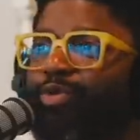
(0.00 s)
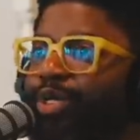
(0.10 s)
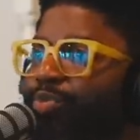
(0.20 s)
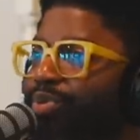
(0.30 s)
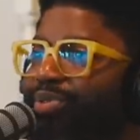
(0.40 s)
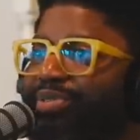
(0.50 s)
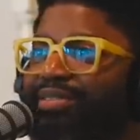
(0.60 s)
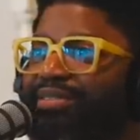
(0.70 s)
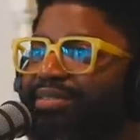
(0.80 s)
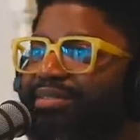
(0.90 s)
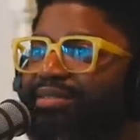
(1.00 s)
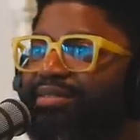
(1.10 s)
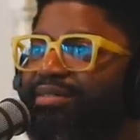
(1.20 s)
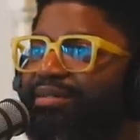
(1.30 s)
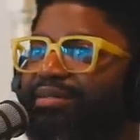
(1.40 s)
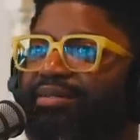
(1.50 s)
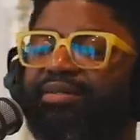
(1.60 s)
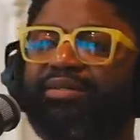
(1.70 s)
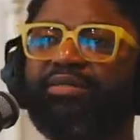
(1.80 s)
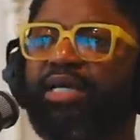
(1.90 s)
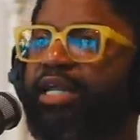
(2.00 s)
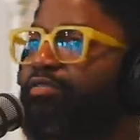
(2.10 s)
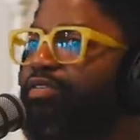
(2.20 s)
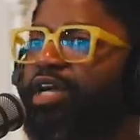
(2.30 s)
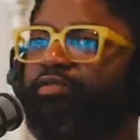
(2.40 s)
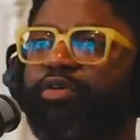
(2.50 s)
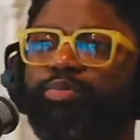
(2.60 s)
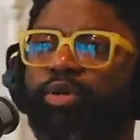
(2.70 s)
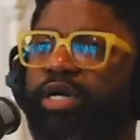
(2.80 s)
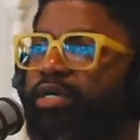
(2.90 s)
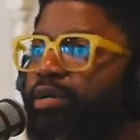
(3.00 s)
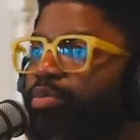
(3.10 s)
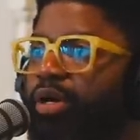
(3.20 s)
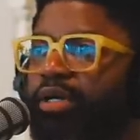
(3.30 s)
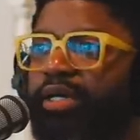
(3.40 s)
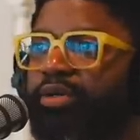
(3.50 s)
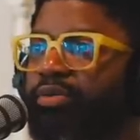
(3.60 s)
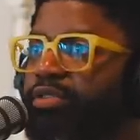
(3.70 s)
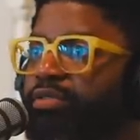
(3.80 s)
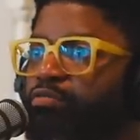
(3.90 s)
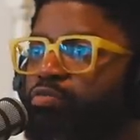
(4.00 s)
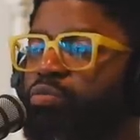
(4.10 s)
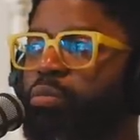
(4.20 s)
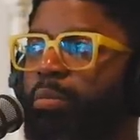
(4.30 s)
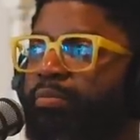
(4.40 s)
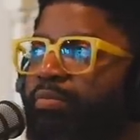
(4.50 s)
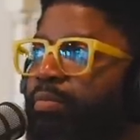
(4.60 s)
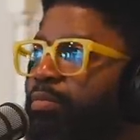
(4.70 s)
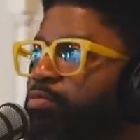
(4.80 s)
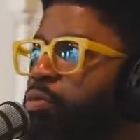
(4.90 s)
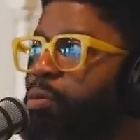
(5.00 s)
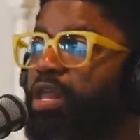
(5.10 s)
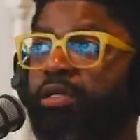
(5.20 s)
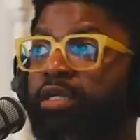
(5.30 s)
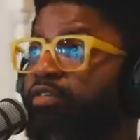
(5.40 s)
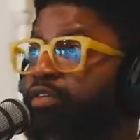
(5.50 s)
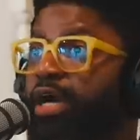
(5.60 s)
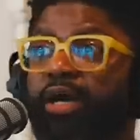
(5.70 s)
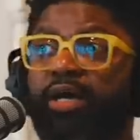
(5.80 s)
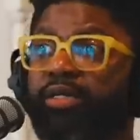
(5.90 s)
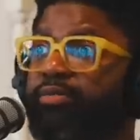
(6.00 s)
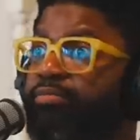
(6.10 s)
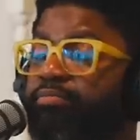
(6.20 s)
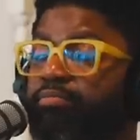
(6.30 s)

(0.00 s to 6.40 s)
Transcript: people that have never prayed in a prayer language and love God and